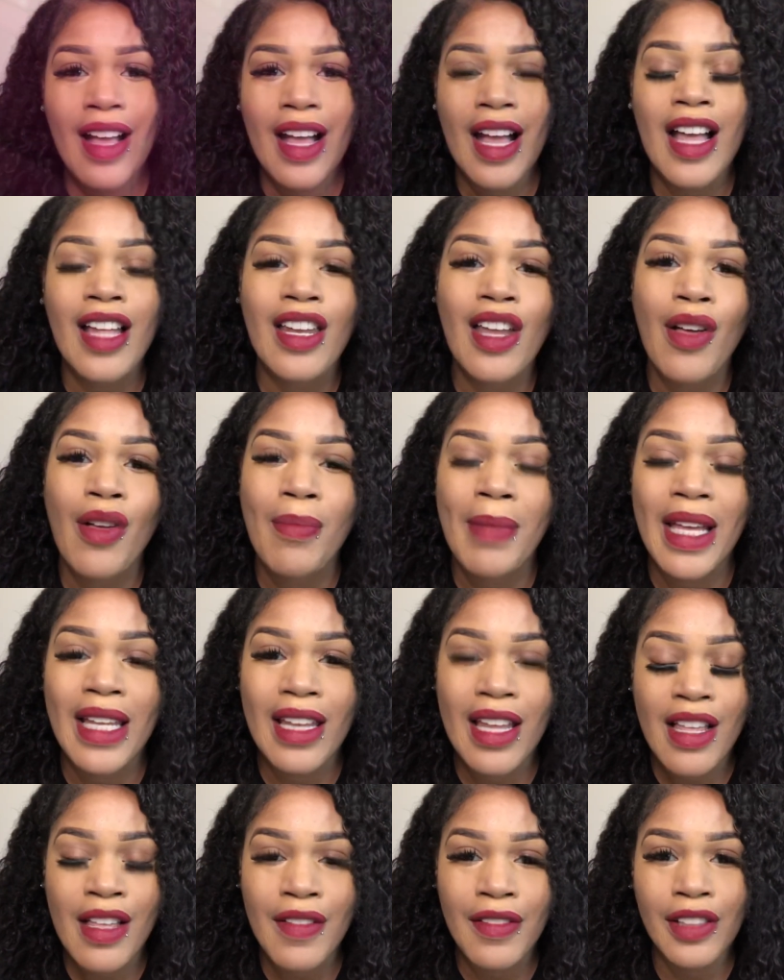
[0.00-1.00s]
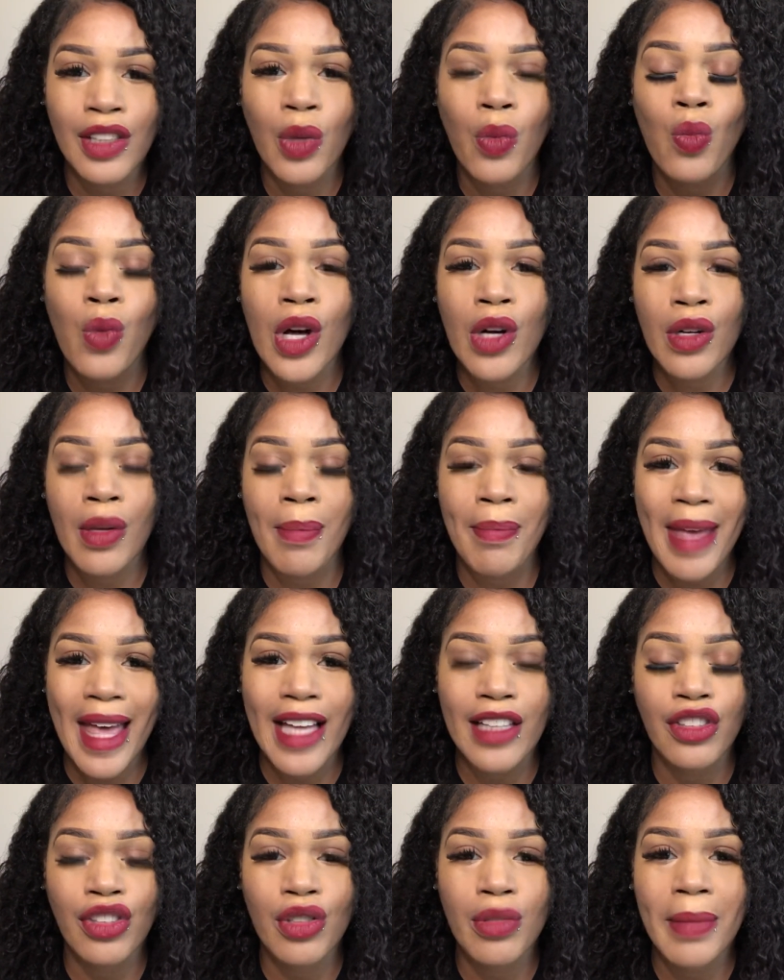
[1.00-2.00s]
Hello, my loves. Welcome back
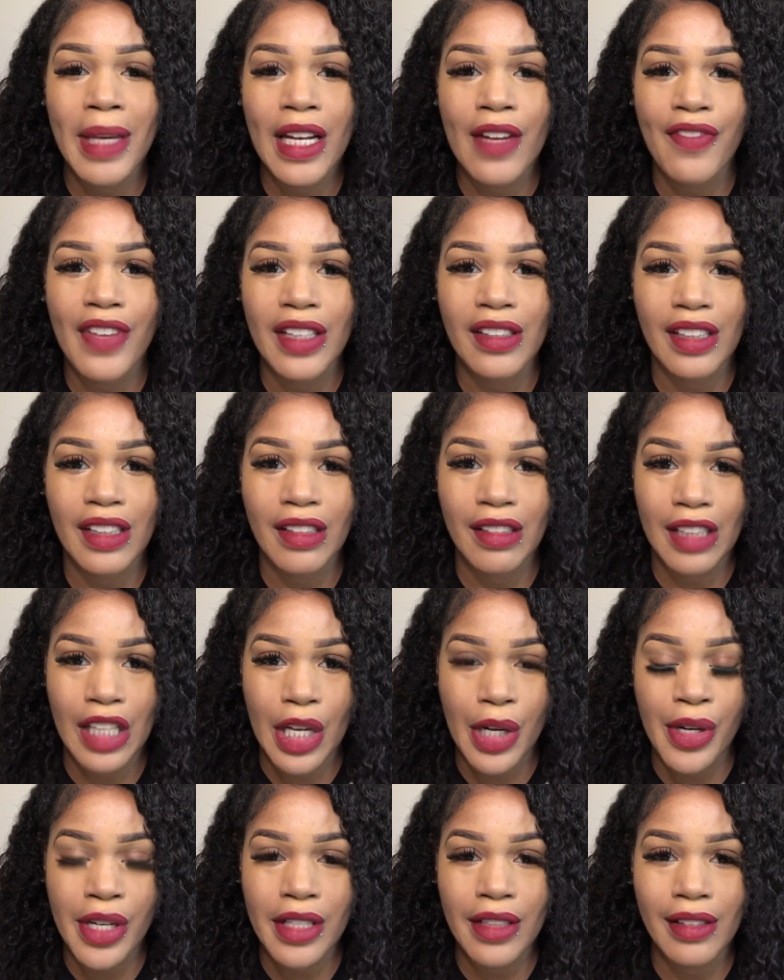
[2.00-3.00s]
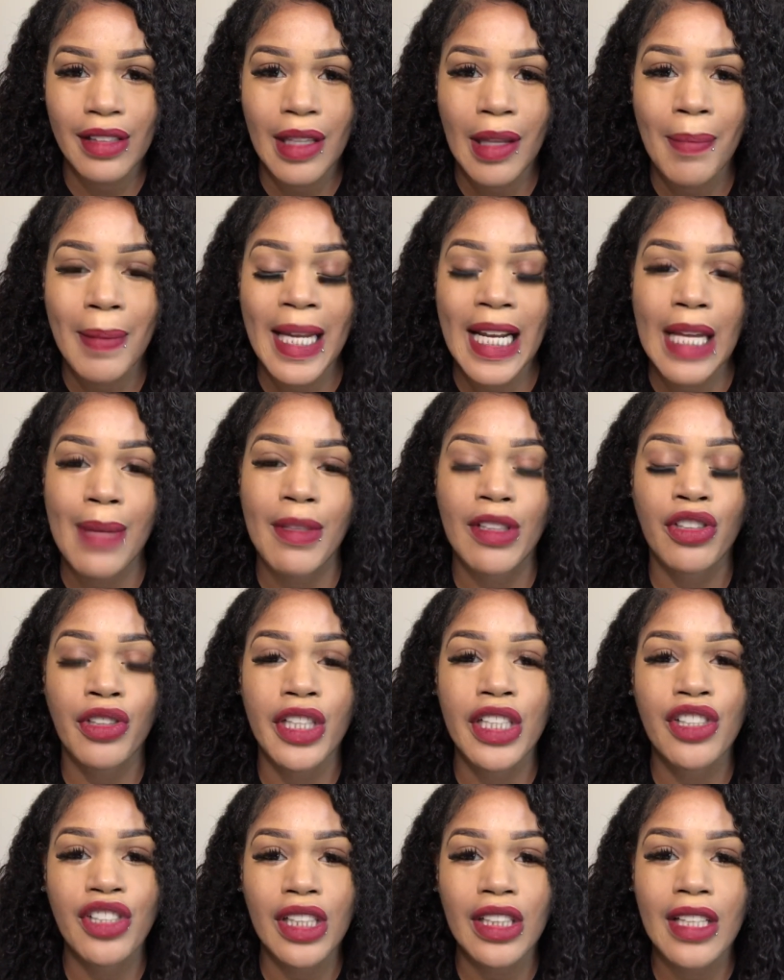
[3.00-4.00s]
to Manifesting Secrets. My name is
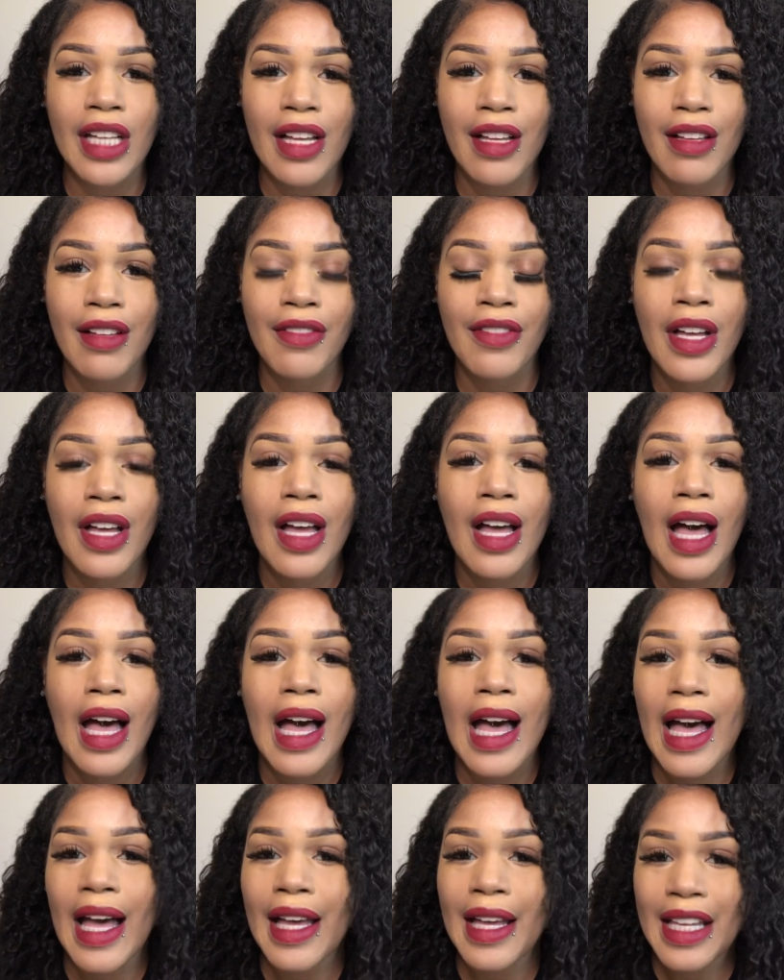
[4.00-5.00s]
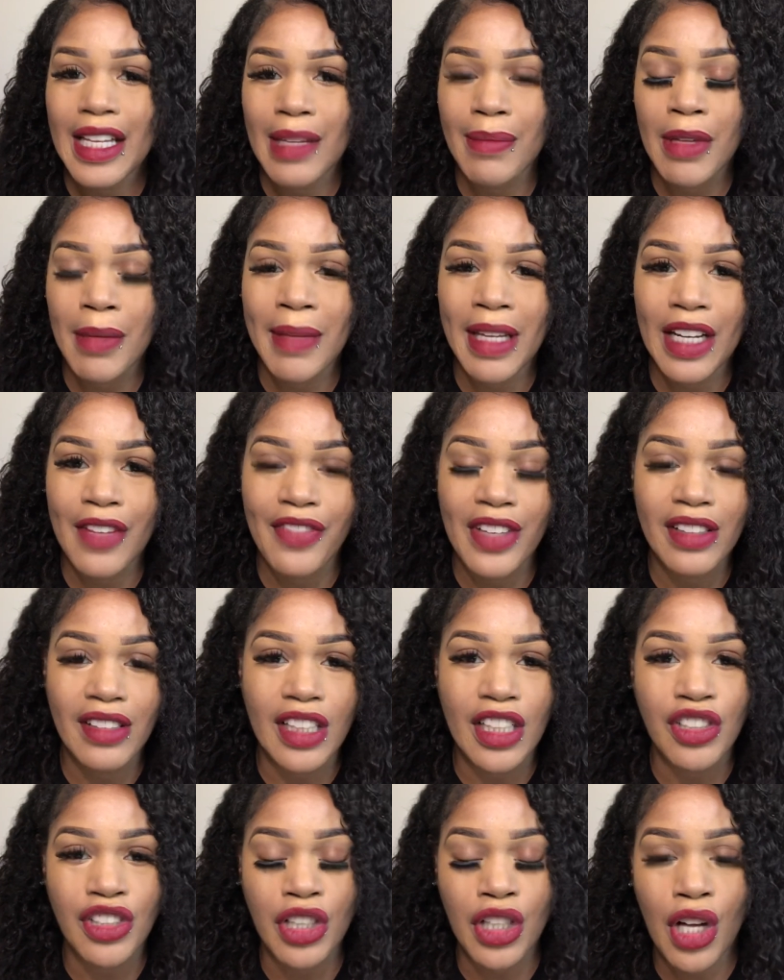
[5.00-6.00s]
Krisha Love. I am a
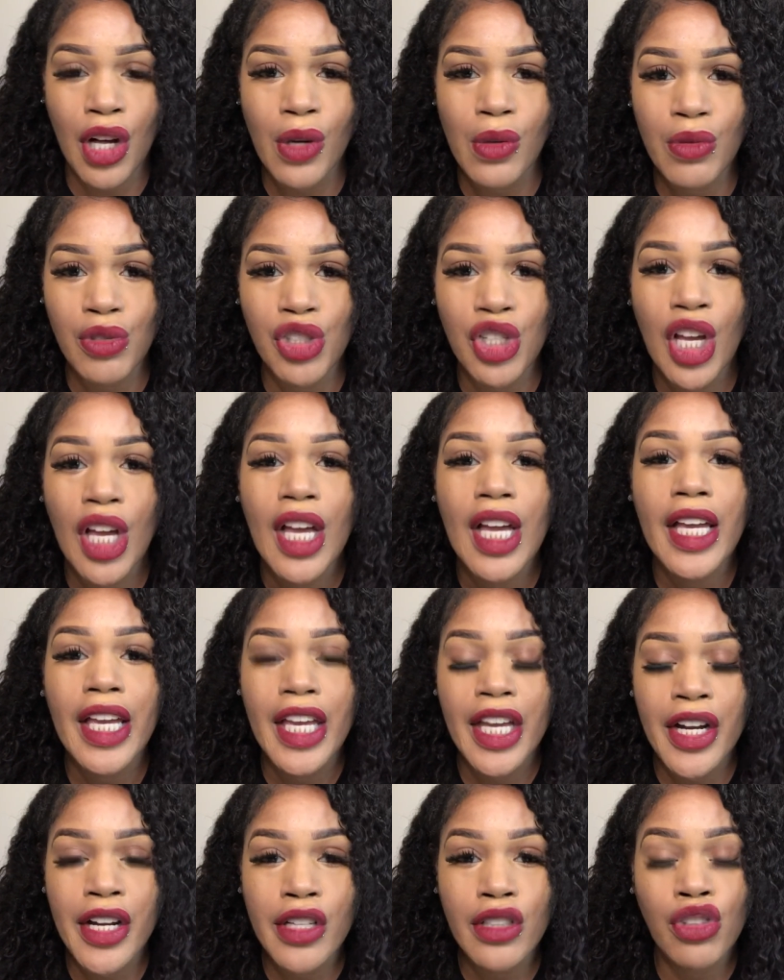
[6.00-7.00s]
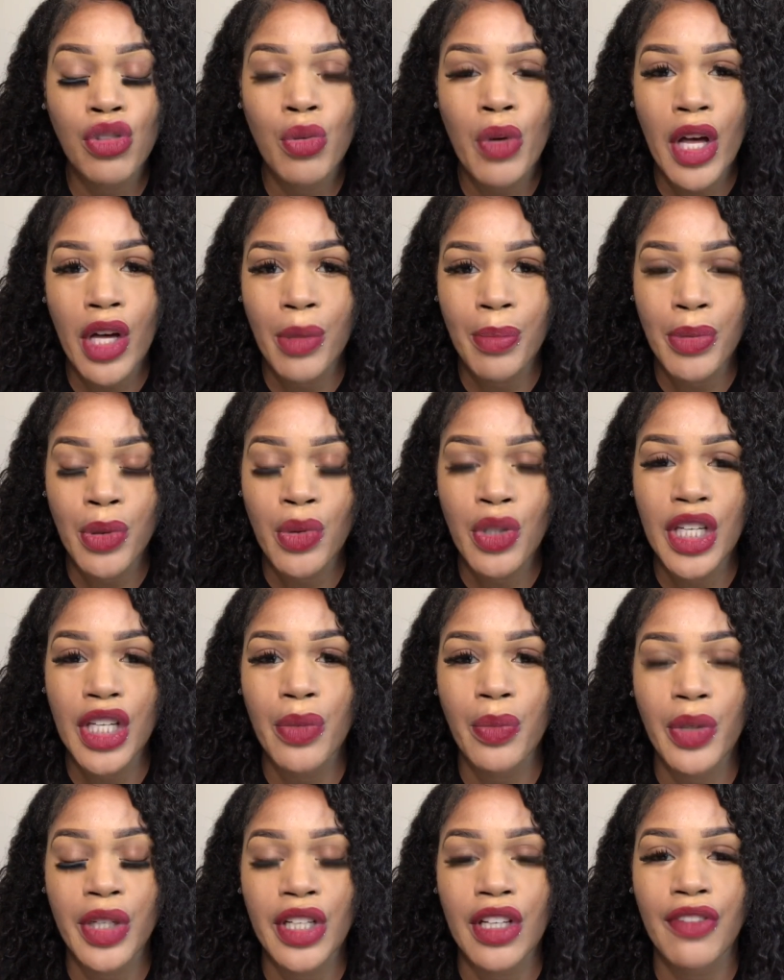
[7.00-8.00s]
manifestation coach here to help you get
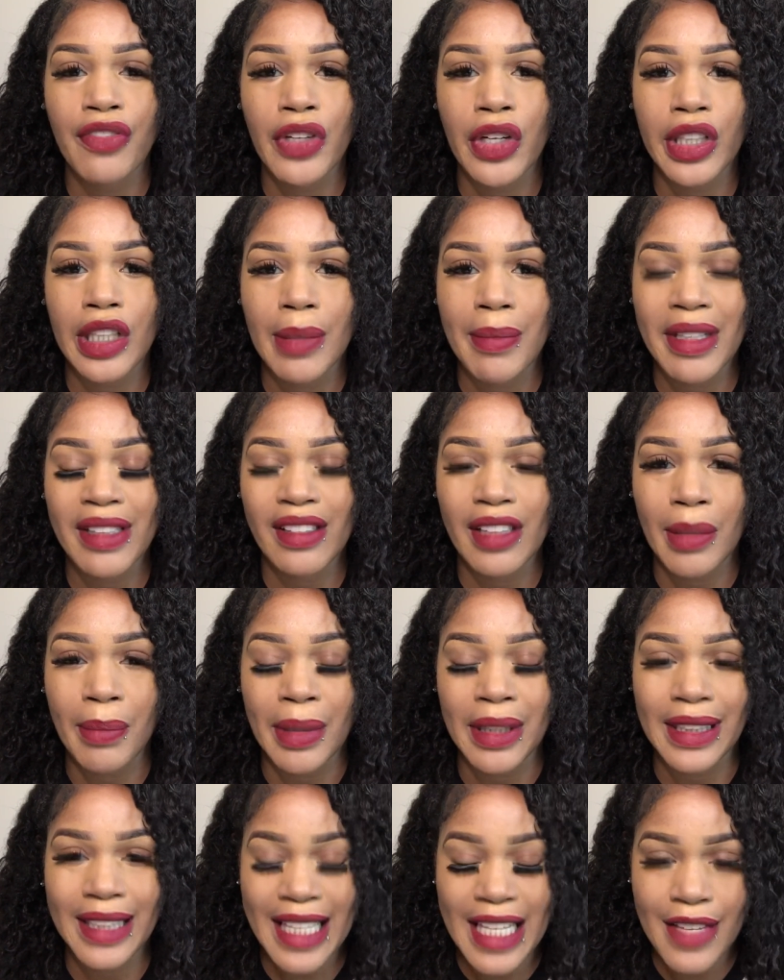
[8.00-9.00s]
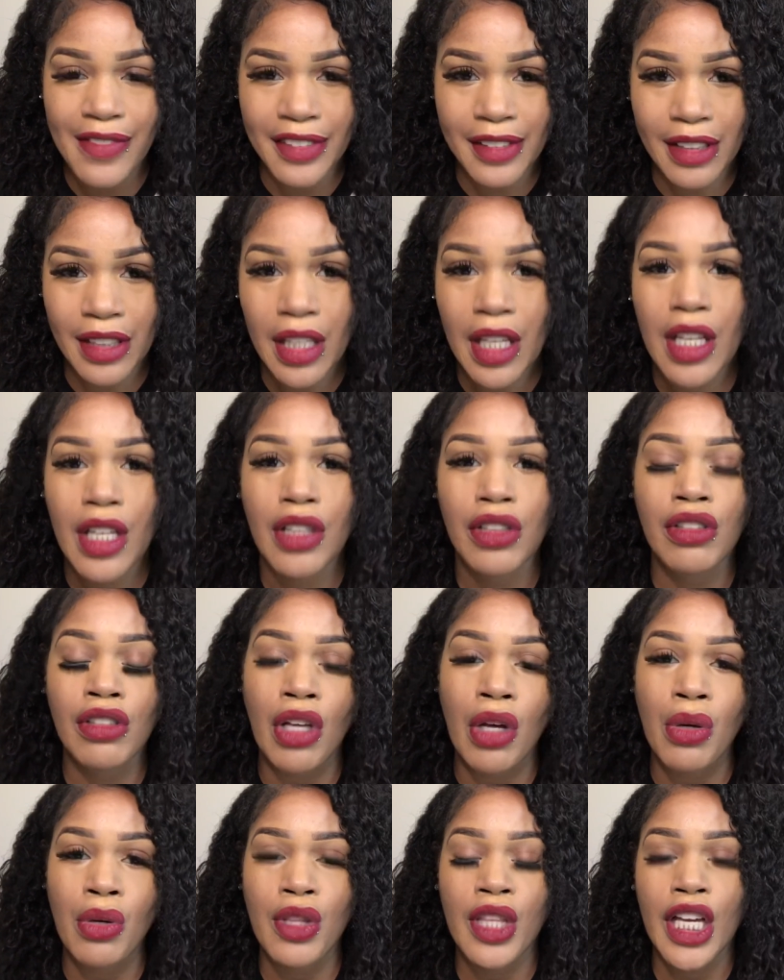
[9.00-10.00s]
rid of your limiting beliefs
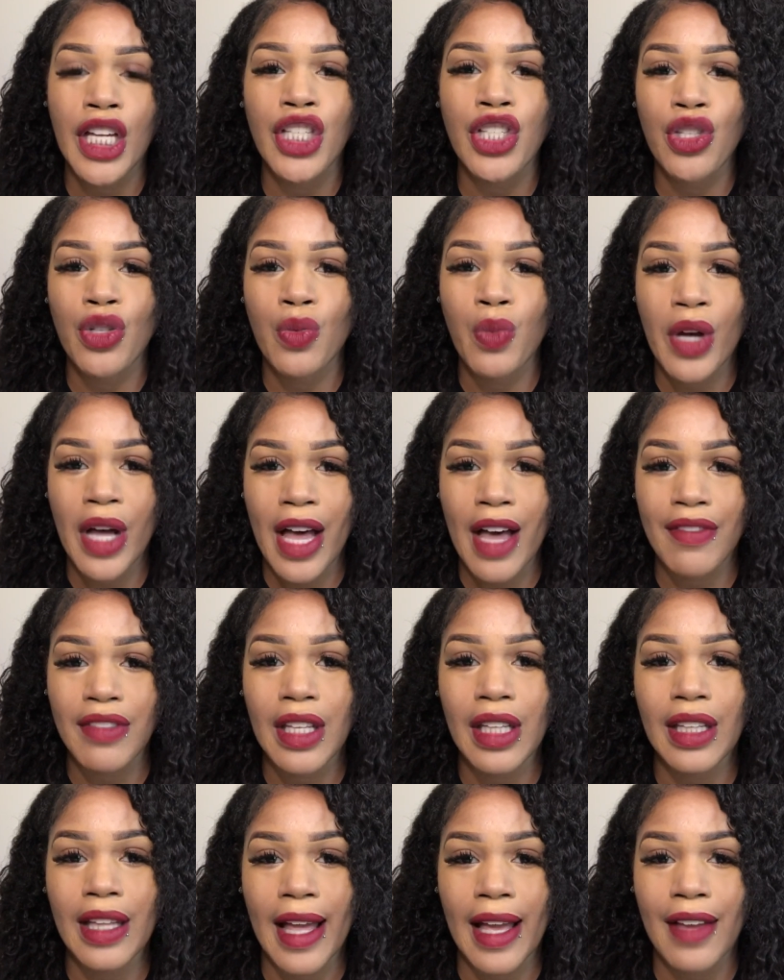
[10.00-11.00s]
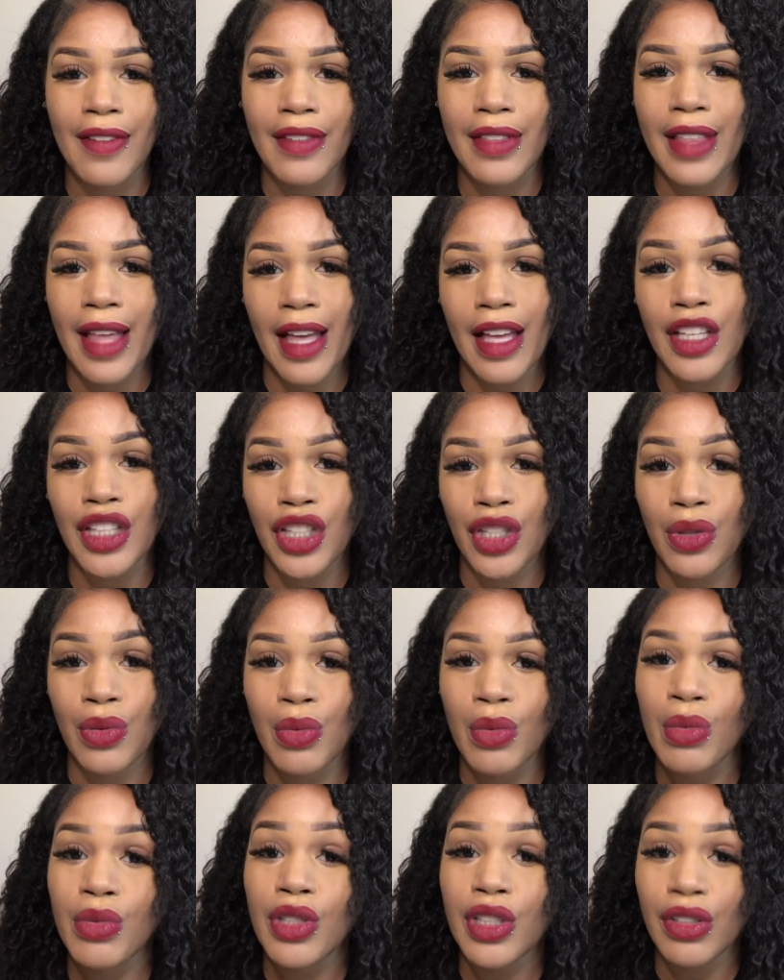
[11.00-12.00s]
so that you will have the life that you
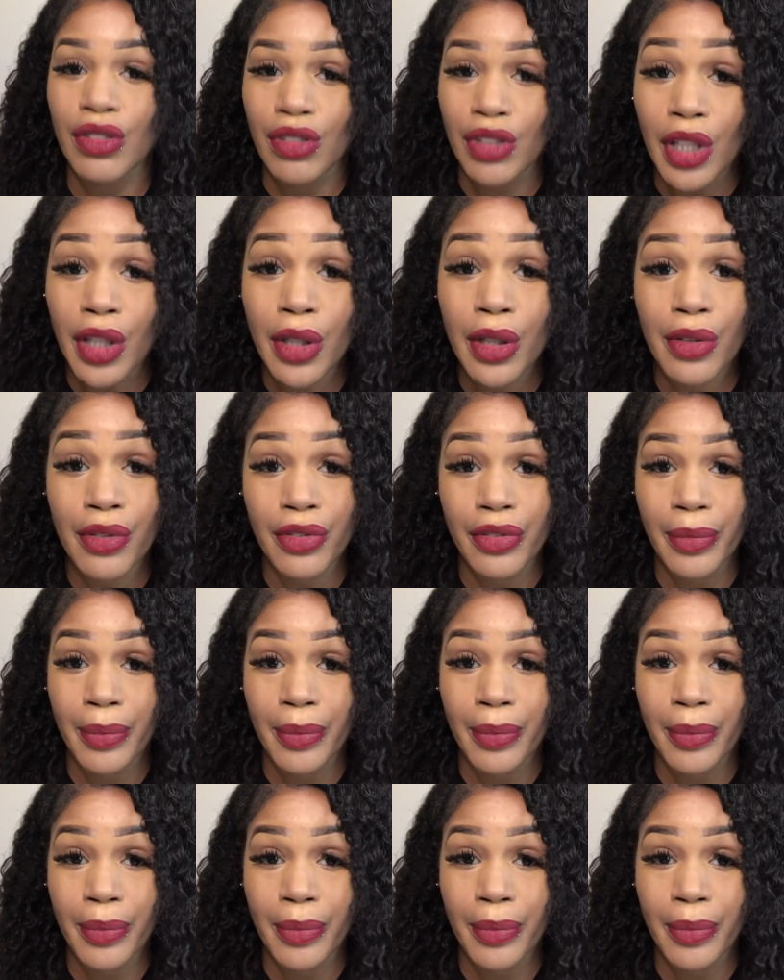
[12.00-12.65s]
deserve.